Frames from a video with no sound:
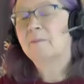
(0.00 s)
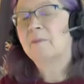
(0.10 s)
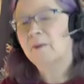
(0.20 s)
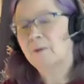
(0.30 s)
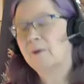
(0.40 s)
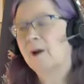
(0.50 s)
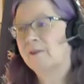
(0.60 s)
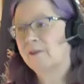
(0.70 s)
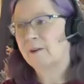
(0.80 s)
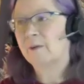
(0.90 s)
you could
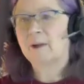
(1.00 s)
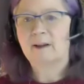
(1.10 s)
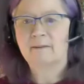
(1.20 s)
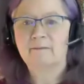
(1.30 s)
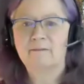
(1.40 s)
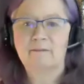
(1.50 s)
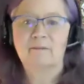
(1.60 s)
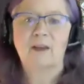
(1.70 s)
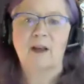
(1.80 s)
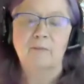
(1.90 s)
also go, well,
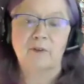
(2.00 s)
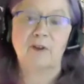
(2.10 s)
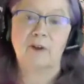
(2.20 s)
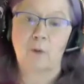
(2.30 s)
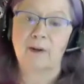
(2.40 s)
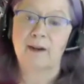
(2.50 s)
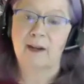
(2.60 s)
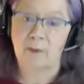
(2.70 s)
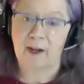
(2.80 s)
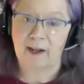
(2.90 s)
I'm just going to
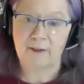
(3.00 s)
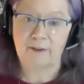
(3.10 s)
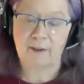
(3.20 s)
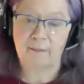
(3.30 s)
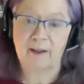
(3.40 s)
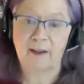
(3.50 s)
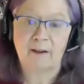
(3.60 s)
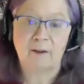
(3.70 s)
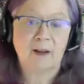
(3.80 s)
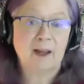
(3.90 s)
coordinate while I do something I
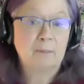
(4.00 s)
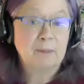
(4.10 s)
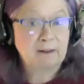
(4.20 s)
don't like, but,